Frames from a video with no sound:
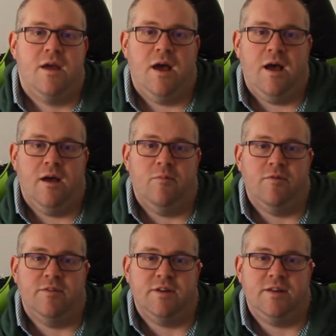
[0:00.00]
Or if
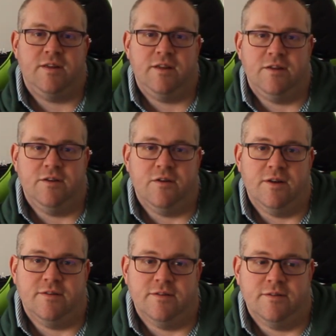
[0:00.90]
there's anything
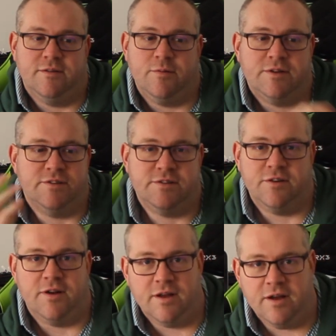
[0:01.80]
that questions you're
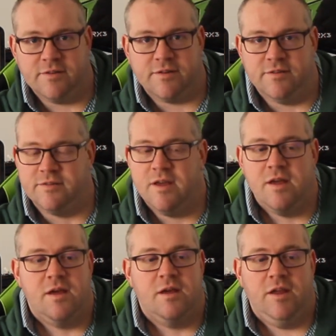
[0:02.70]
dying to ask us,
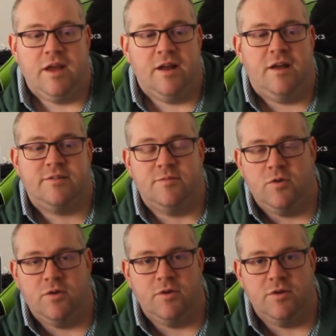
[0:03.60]
you can ask them
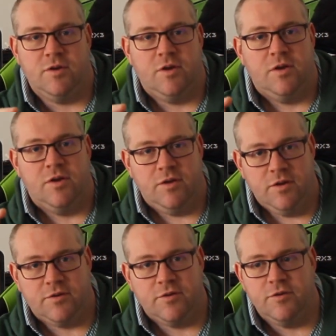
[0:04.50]
on
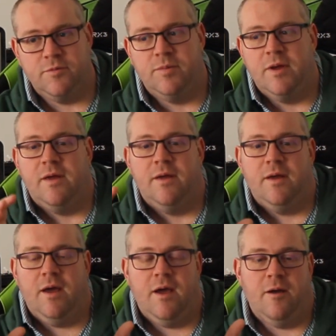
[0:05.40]
YouTube.
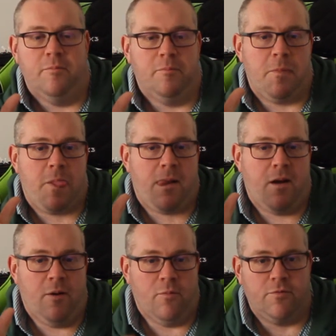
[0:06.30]

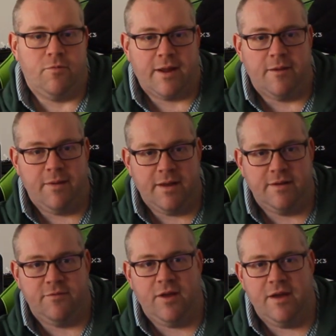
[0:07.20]
I would recommend,
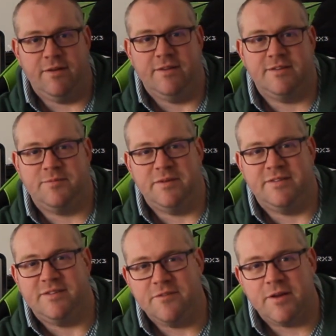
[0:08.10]
if you have any
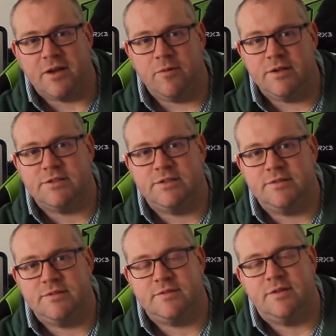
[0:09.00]
specific
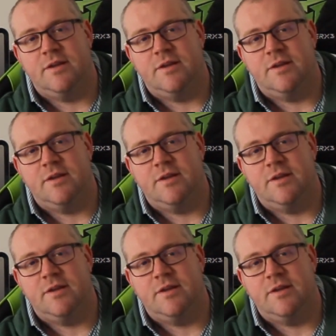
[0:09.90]
questions,